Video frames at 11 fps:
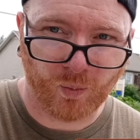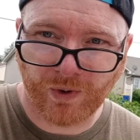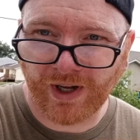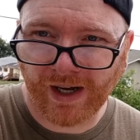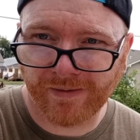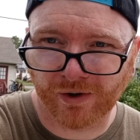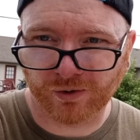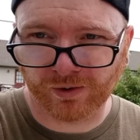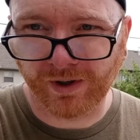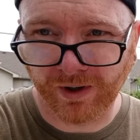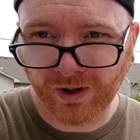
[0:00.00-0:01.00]
We don't have a
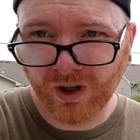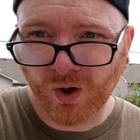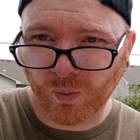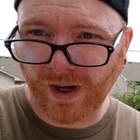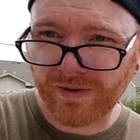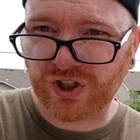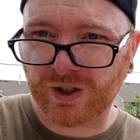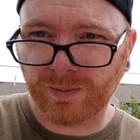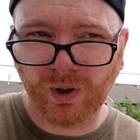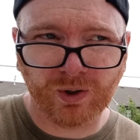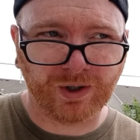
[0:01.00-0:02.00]
grill. We have a
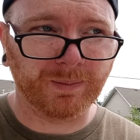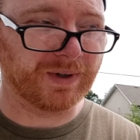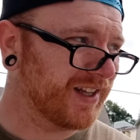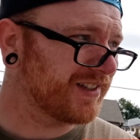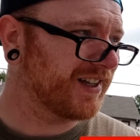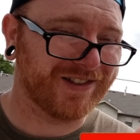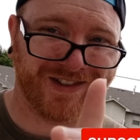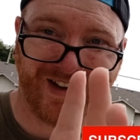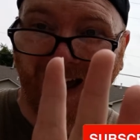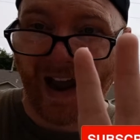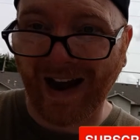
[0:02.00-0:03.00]
smoker, but that takes
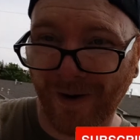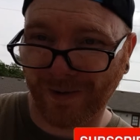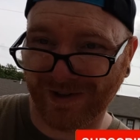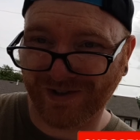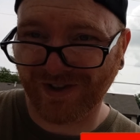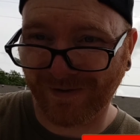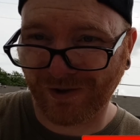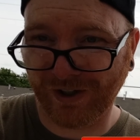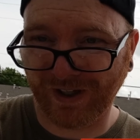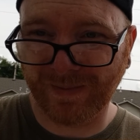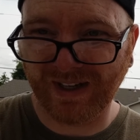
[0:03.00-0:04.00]
hours of
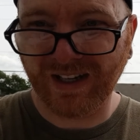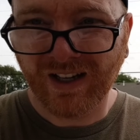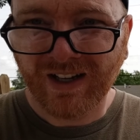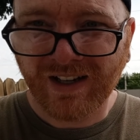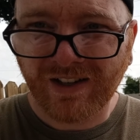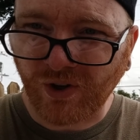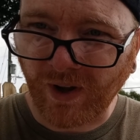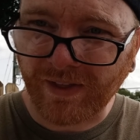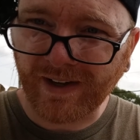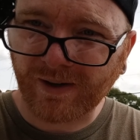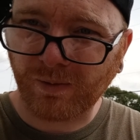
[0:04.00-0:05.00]
cooking meat. So I
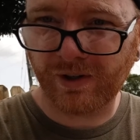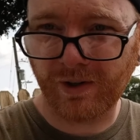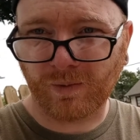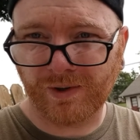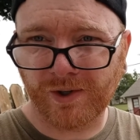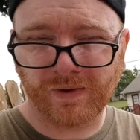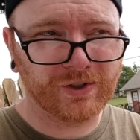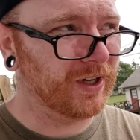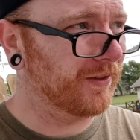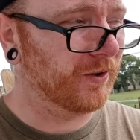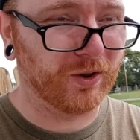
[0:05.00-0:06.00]
think we're gonna run over to
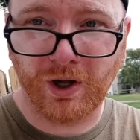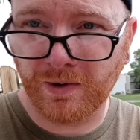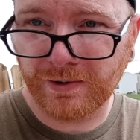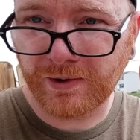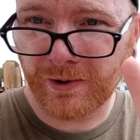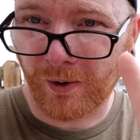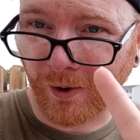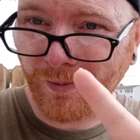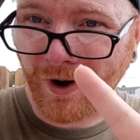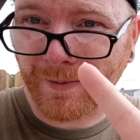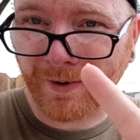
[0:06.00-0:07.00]
either Lowe's or
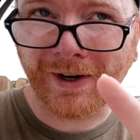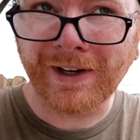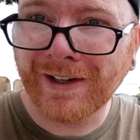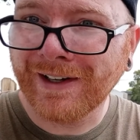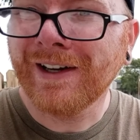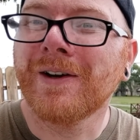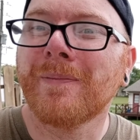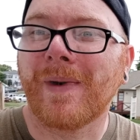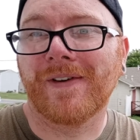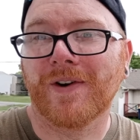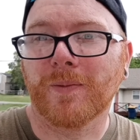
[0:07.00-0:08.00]
Walmart,
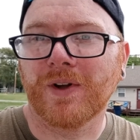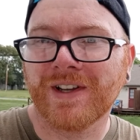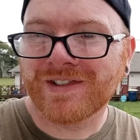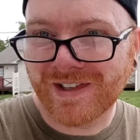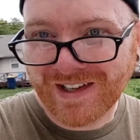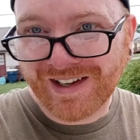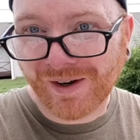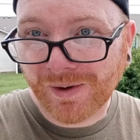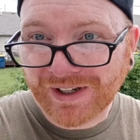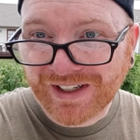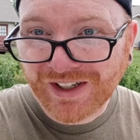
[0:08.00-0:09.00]
my favorite place, and we're
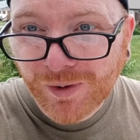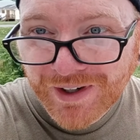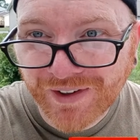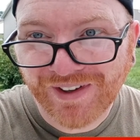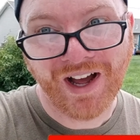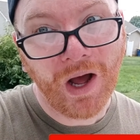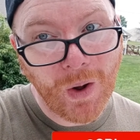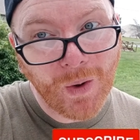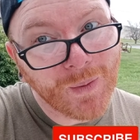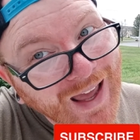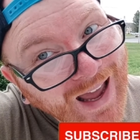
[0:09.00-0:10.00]
gonna get a grill.
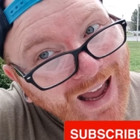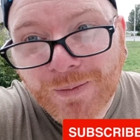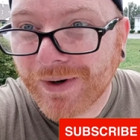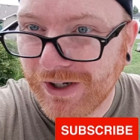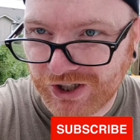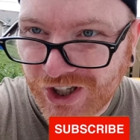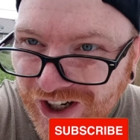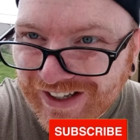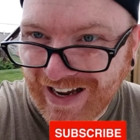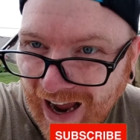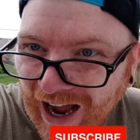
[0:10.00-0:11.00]
Oh yeah, we're gonna cook
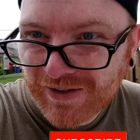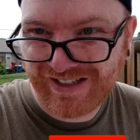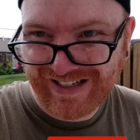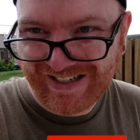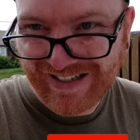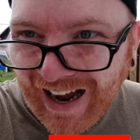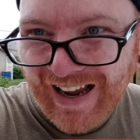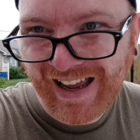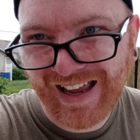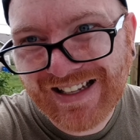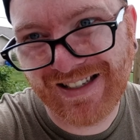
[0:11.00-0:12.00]
out tonight
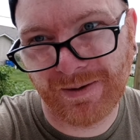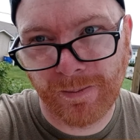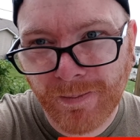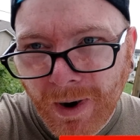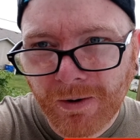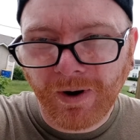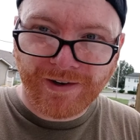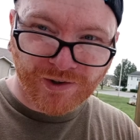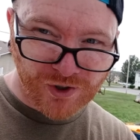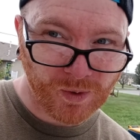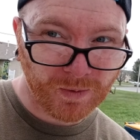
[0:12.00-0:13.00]
and tomorrow. I
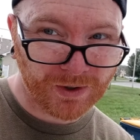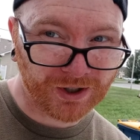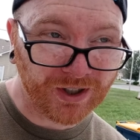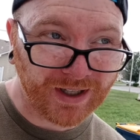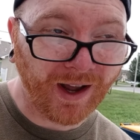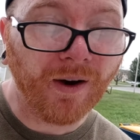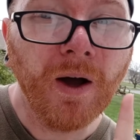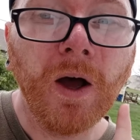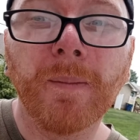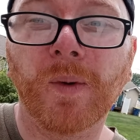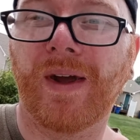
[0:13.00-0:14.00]
don't know what we're gonna cook out,
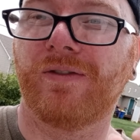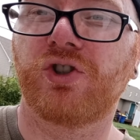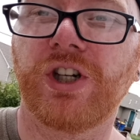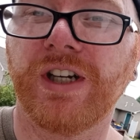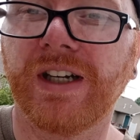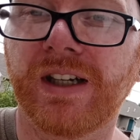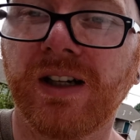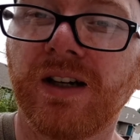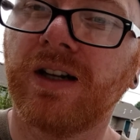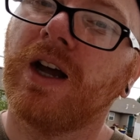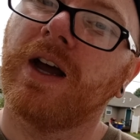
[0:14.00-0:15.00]
but we have chicken,